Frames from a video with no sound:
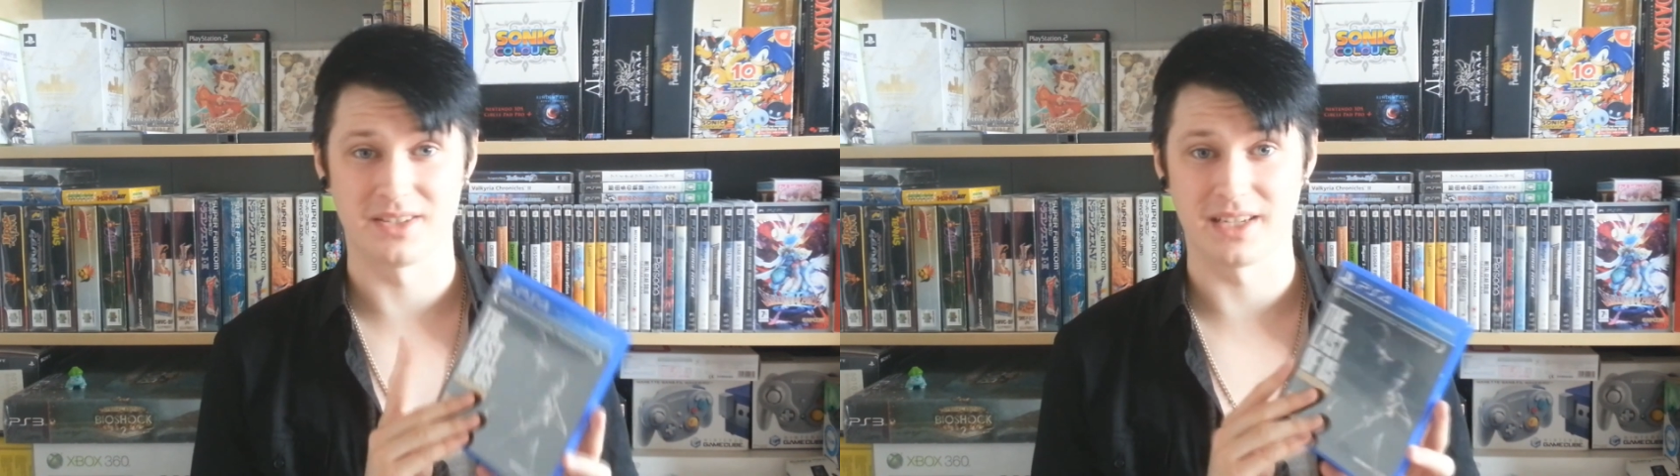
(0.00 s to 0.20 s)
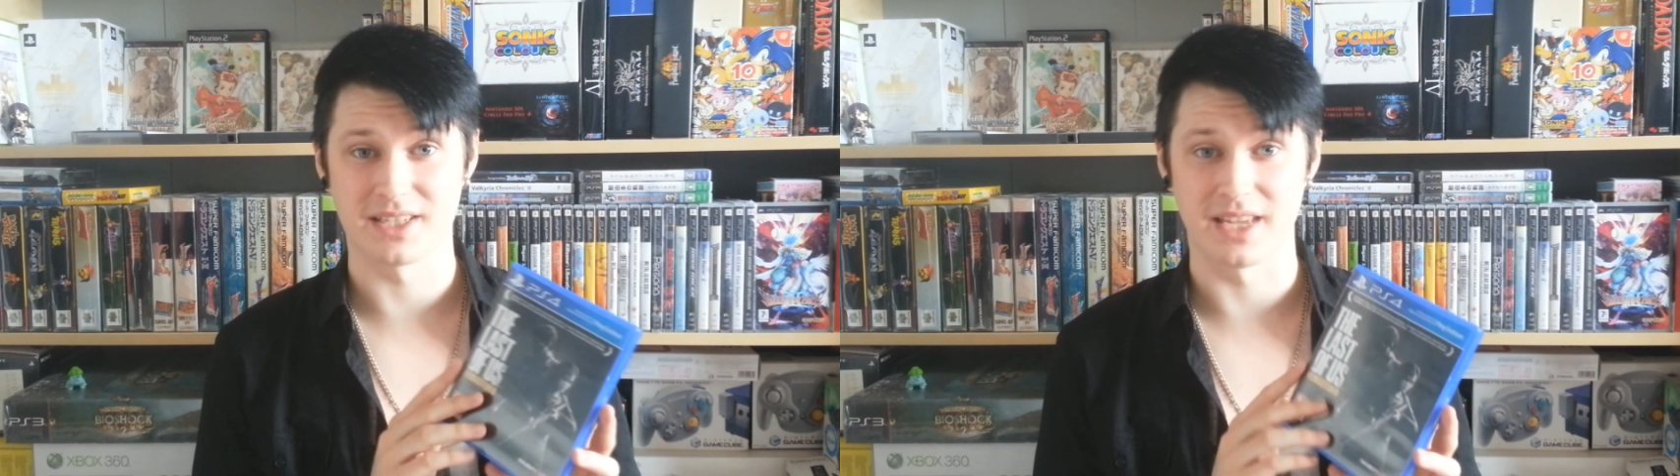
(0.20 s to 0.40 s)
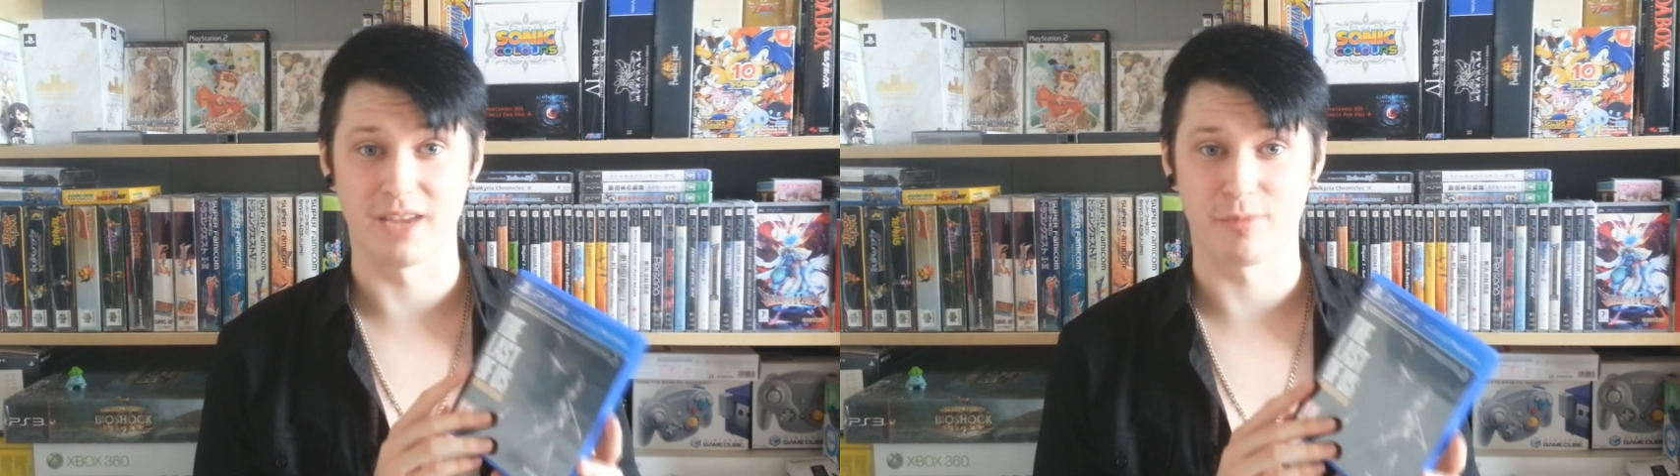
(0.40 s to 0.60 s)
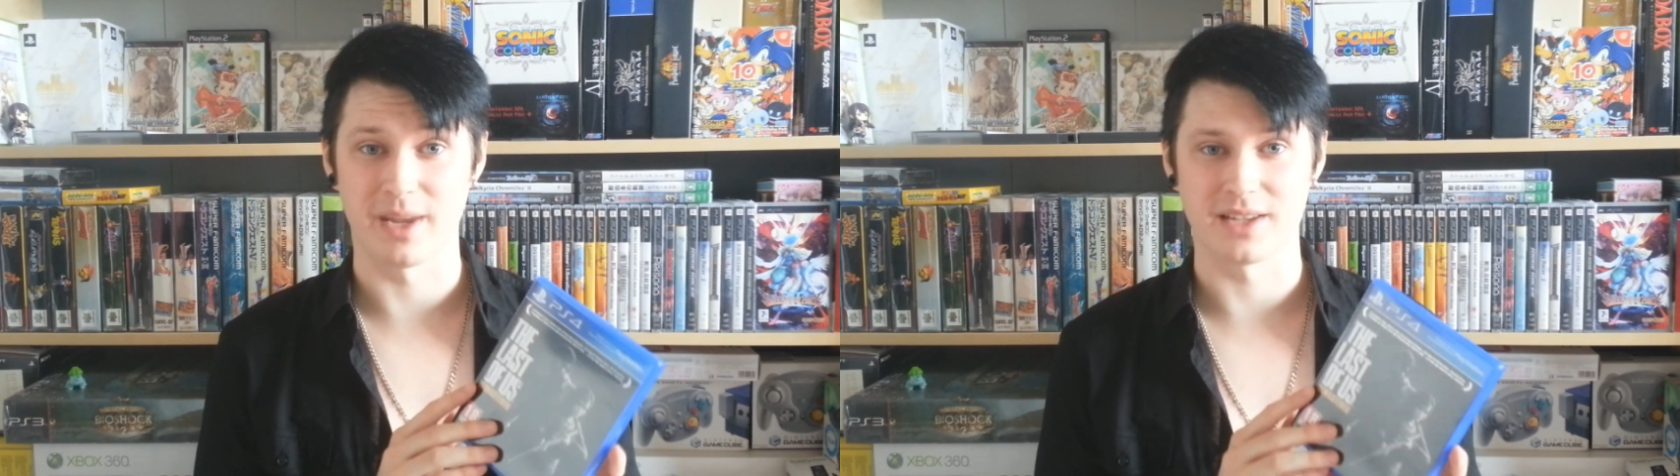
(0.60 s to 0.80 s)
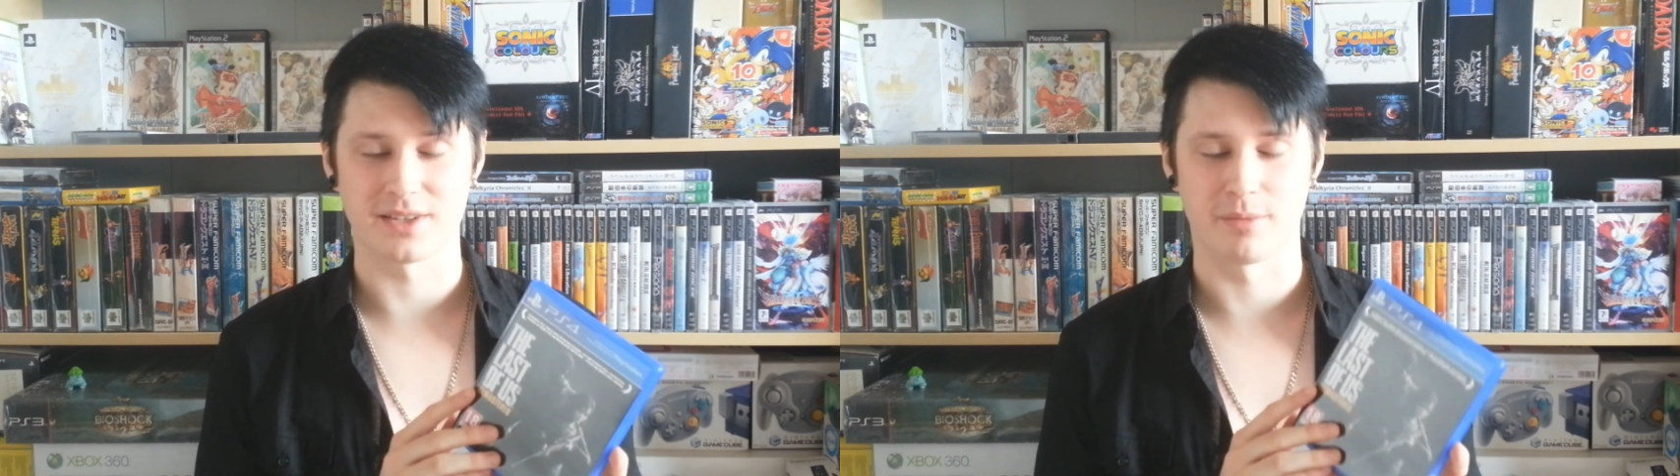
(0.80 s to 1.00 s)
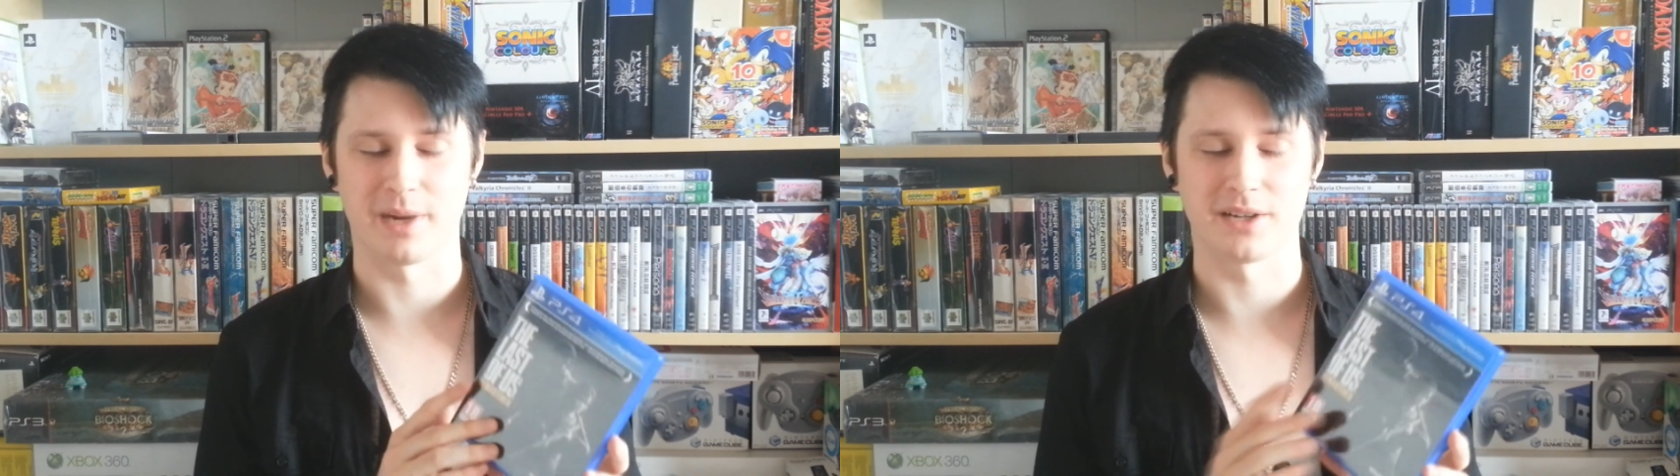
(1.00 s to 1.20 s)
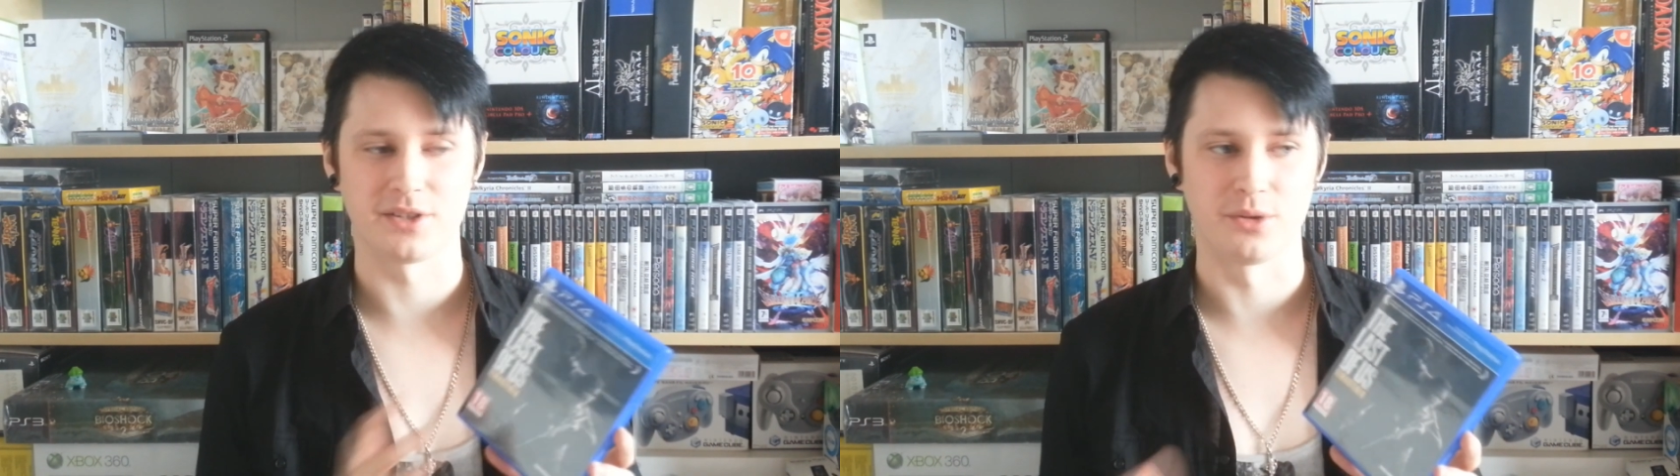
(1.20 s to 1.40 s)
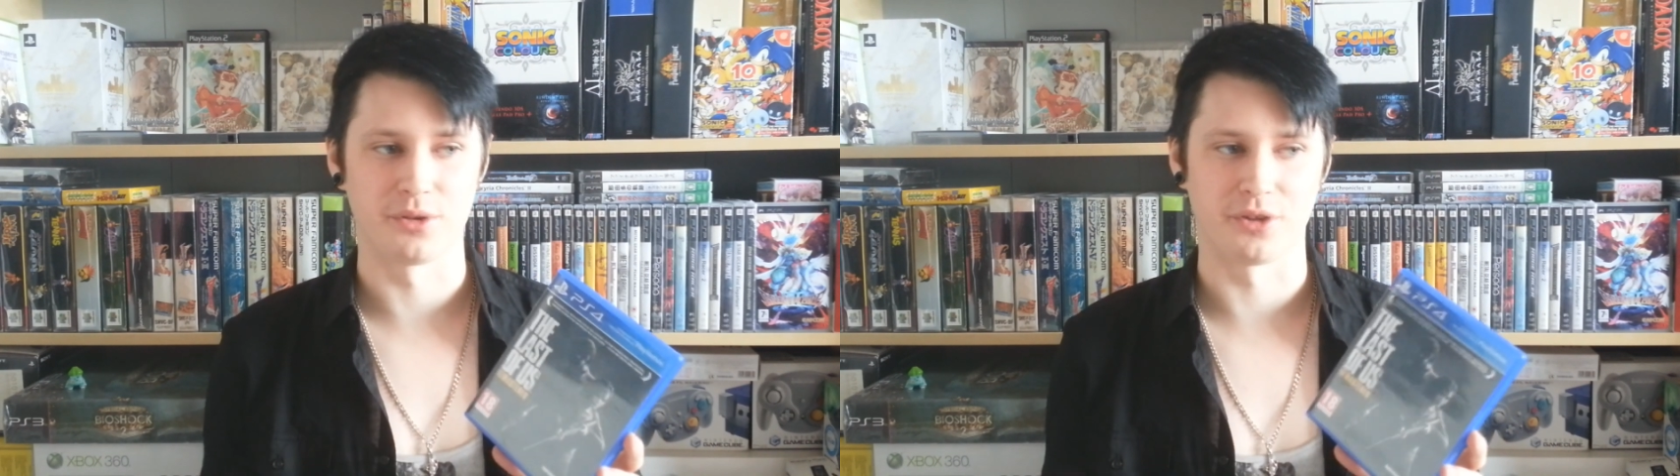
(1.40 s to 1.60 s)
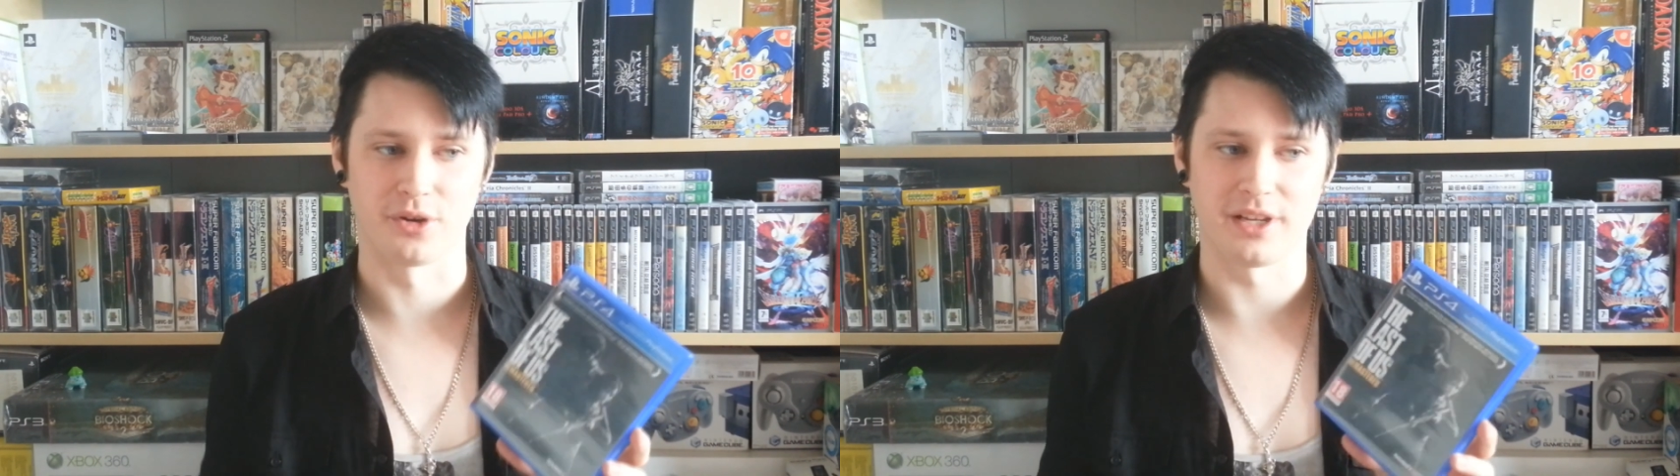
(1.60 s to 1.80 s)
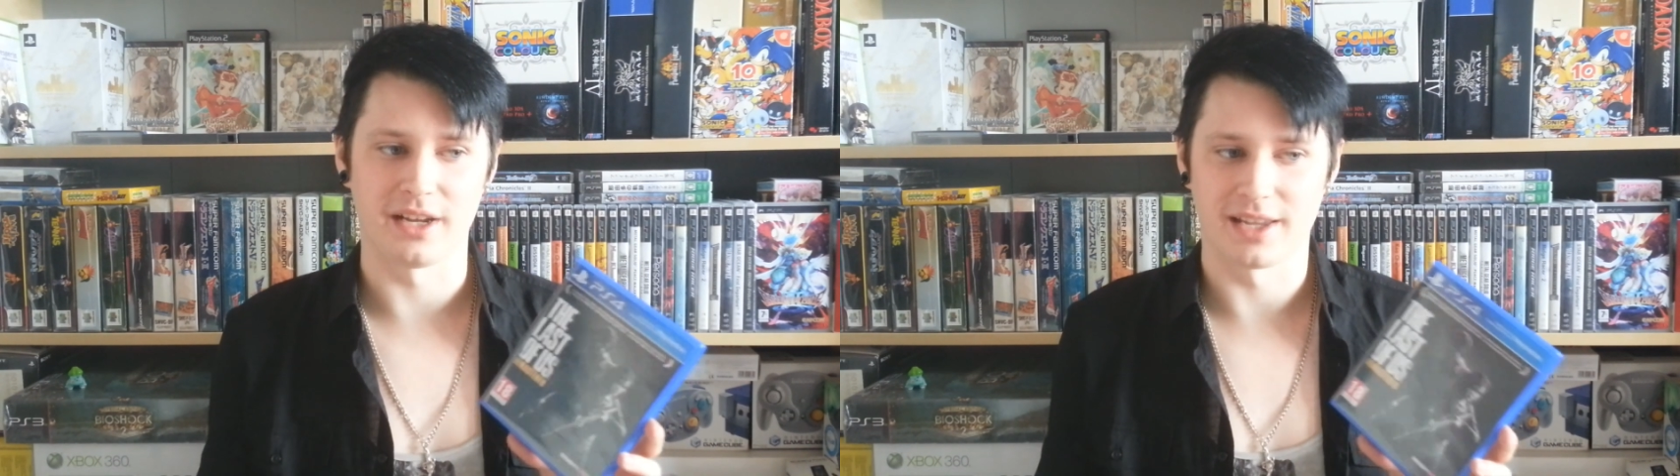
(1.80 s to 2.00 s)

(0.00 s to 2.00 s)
in 60 FPS compared to 30,